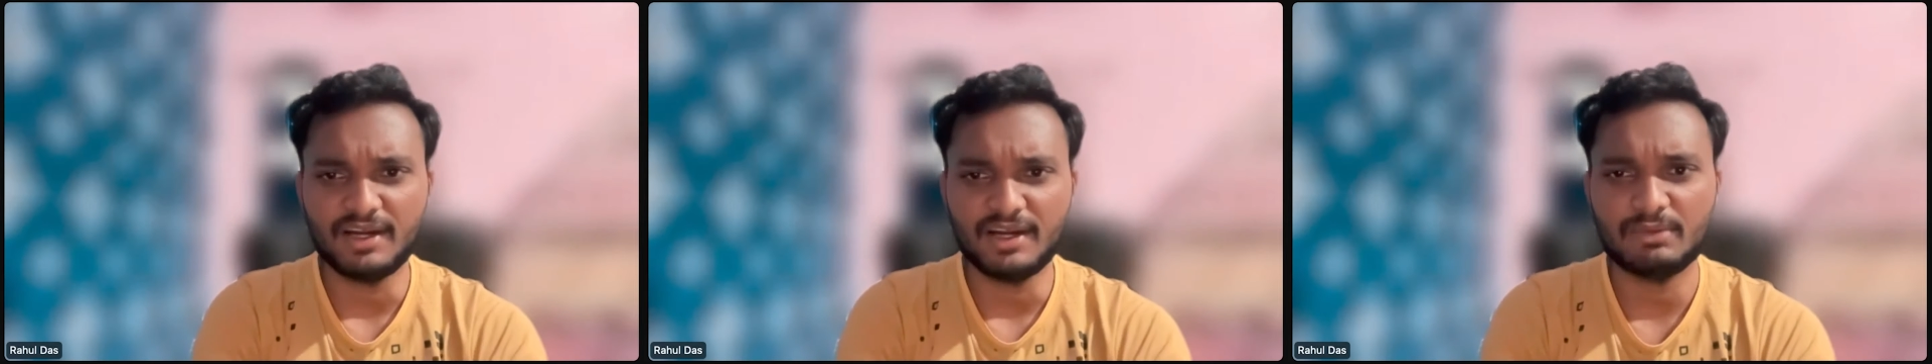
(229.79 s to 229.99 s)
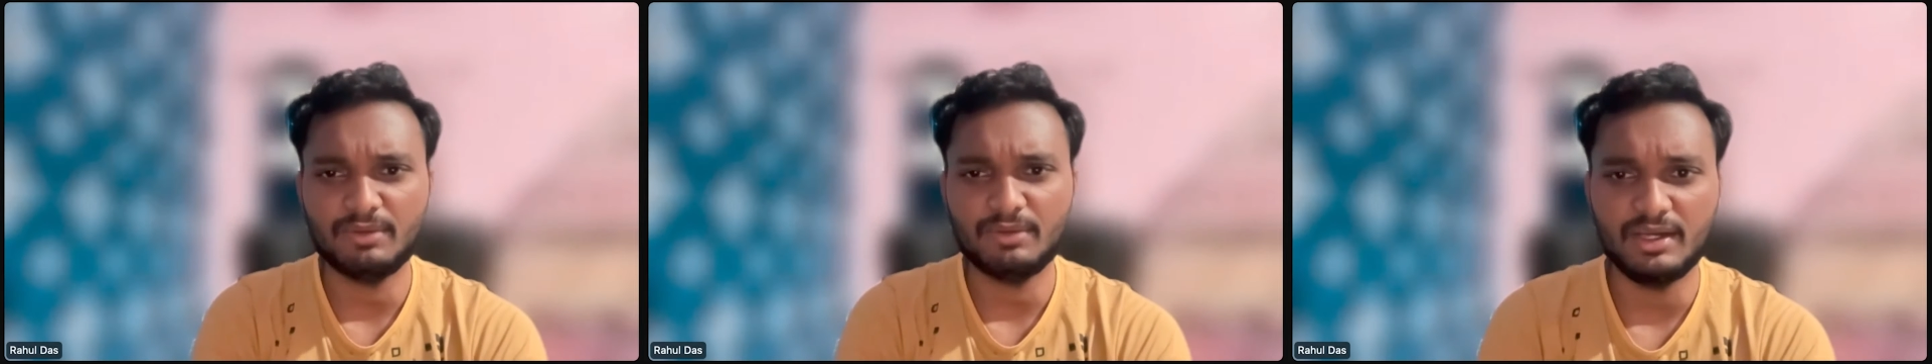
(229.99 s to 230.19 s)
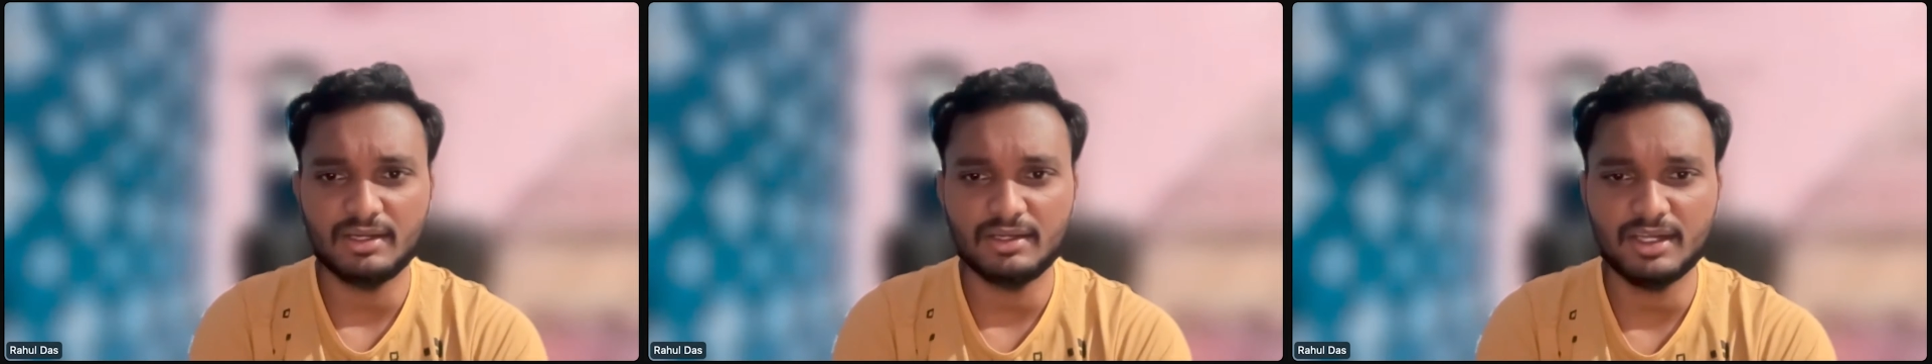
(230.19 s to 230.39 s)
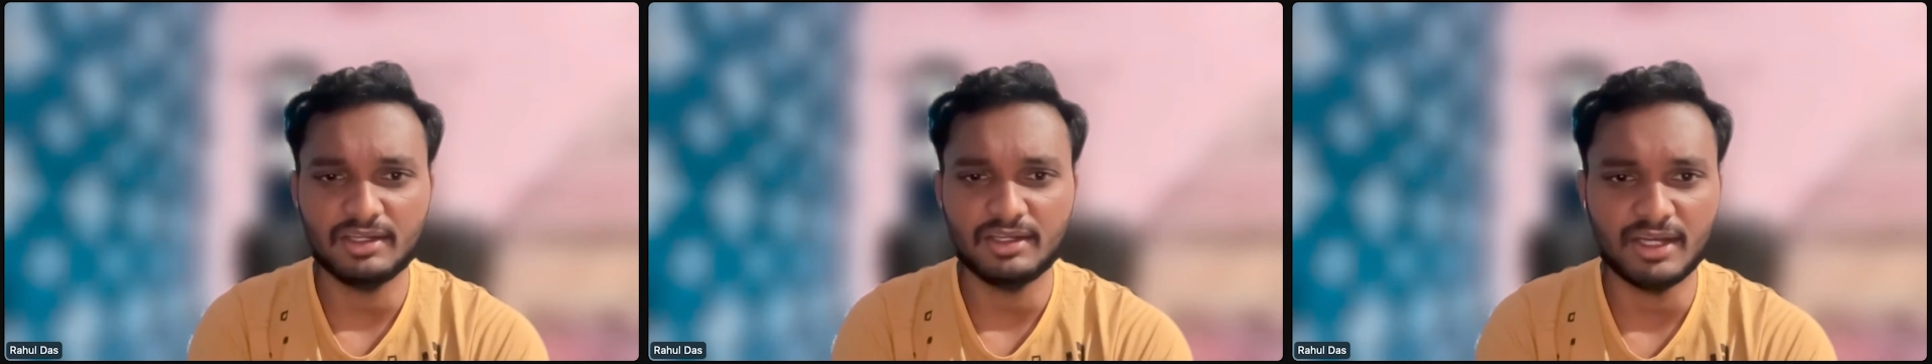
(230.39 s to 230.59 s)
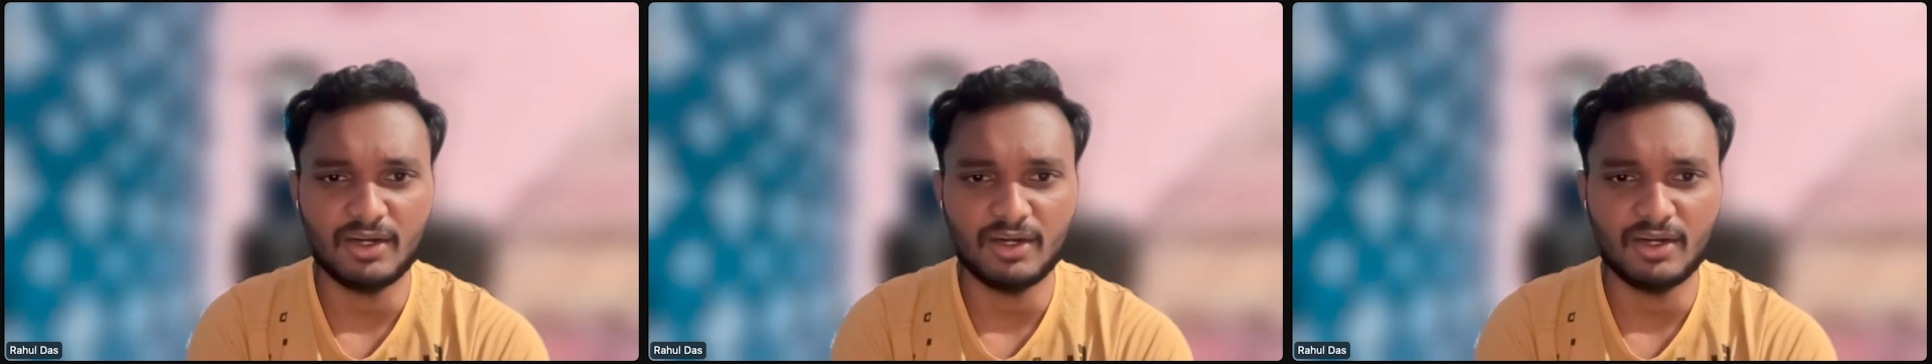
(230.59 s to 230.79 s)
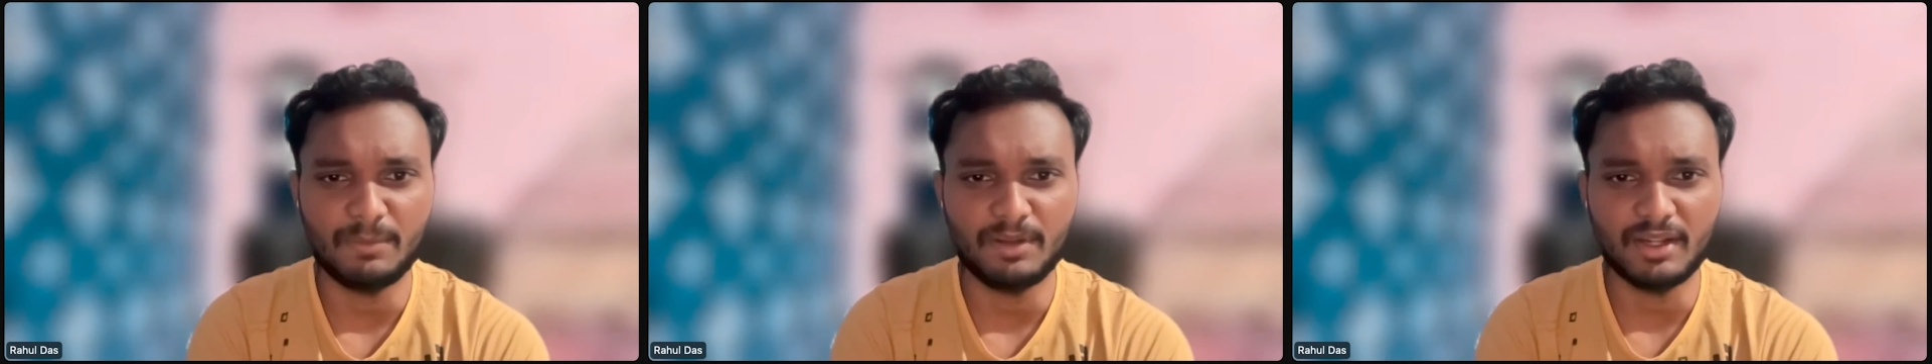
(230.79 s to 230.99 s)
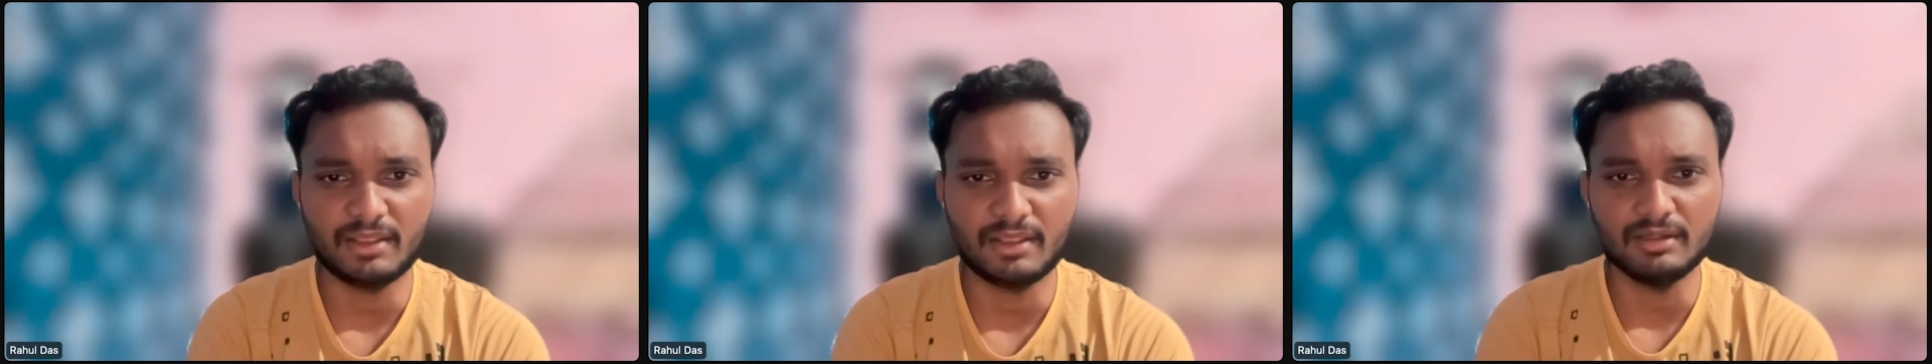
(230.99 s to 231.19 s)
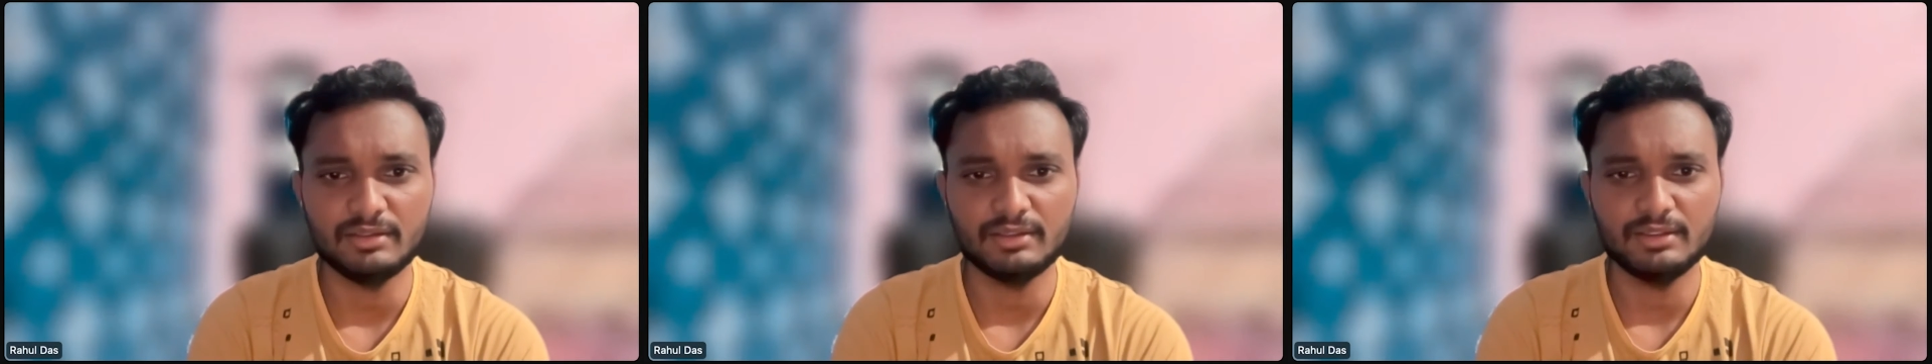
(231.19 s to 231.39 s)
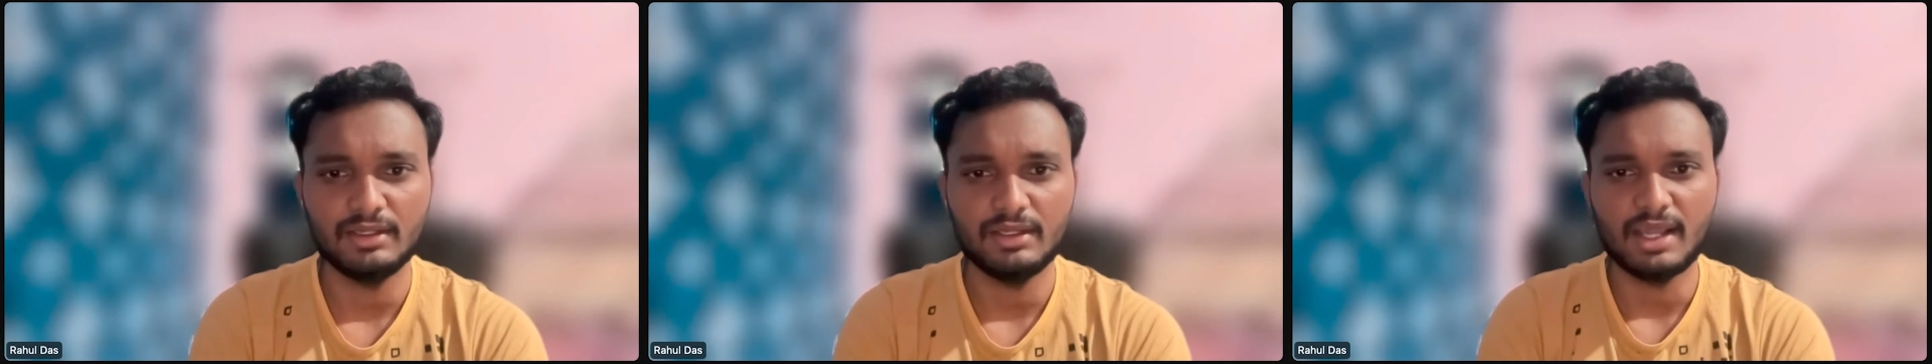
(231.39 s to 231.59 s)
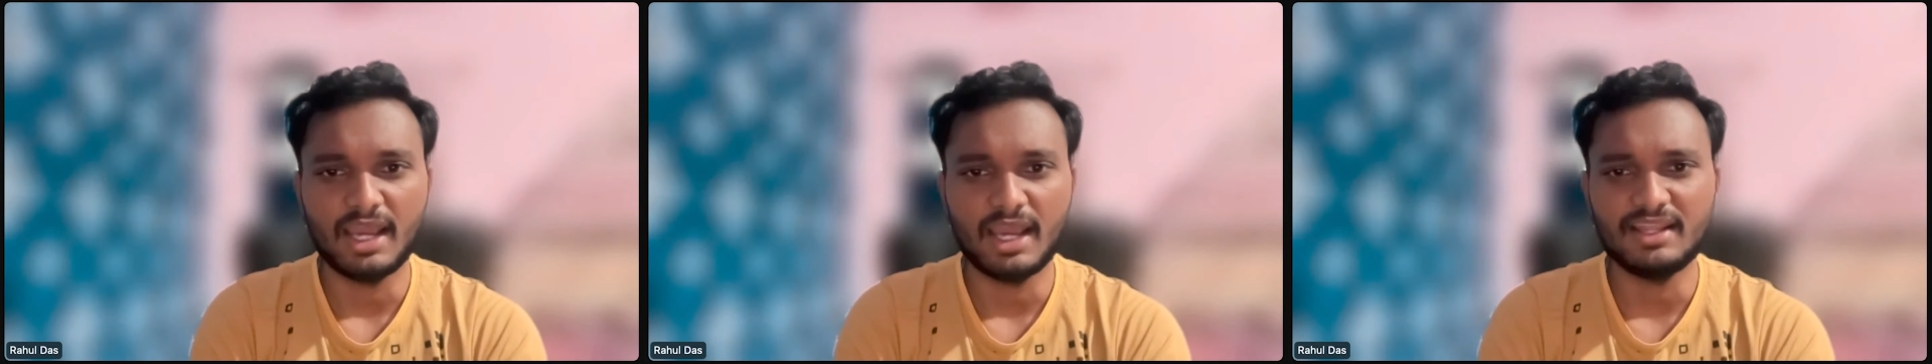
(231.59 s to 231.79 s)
interact with distinct Android application.